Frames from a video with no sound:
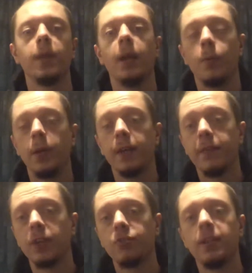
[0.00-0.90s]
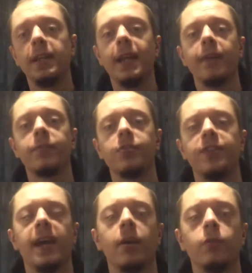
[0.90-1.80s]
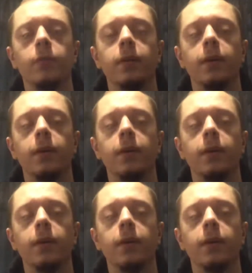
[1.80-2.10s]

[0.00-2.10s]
And when he eventually left Seattle,